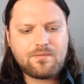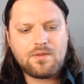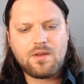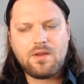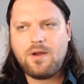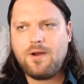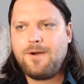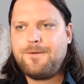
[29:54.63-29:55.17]

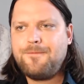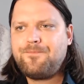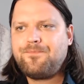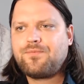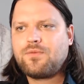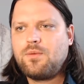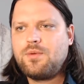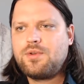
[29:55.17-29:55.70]

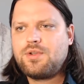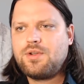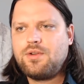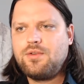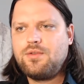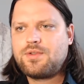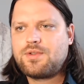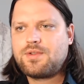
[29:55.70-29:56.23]
we shouldn't
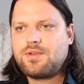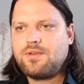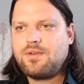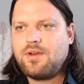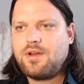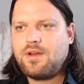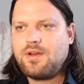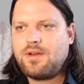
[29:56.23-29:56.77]
lose
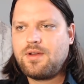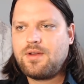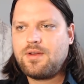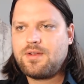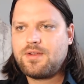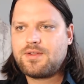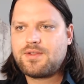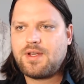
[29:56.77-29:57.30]

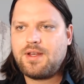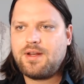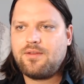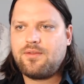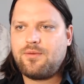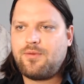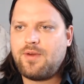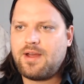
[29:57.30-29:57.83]
sight
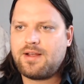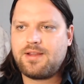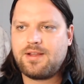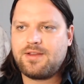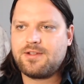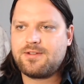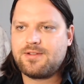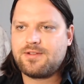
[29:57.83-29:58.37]
of the fact
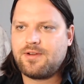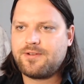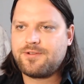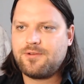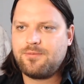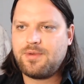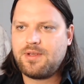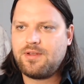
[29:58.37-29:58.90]
that this is
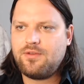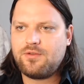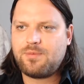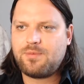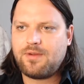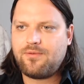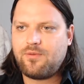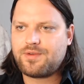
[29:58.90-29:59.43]
also being used
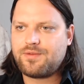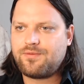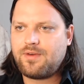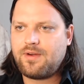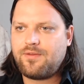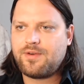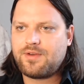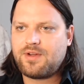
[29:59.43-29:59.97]
by Fortune
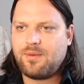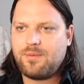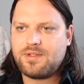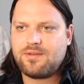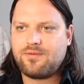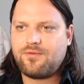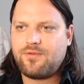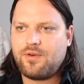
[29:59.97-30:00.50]
500
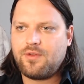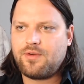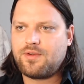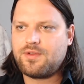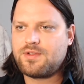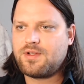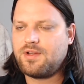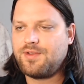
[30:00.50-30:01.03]
companies of further
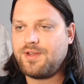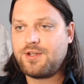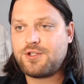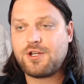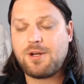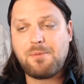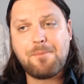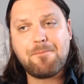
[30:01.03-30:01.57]

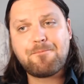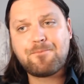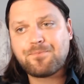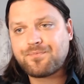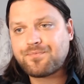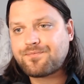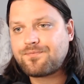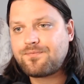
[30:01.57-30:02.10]
consolidation. I mean,
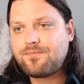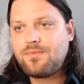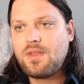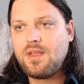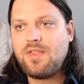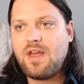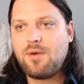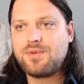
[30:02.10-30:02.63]

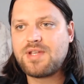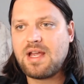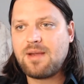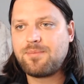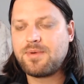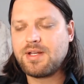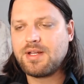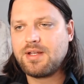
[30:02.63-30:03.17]
that was
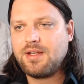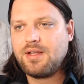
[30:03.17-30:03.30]
happening